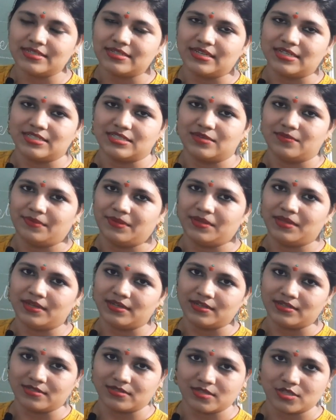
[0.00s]
it doesn't mean
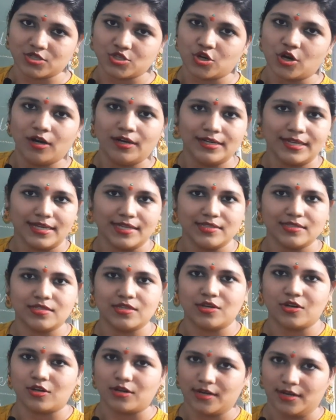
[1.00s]
that it is a short
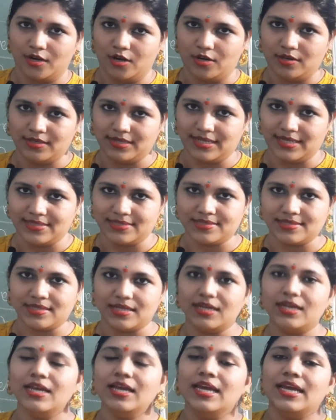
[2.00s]
answer or a long
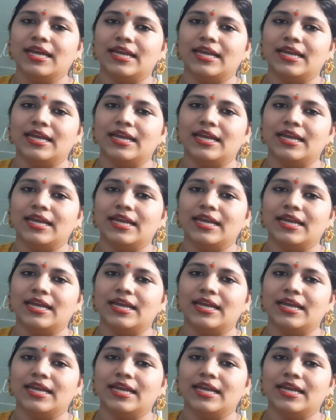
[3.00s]
answer.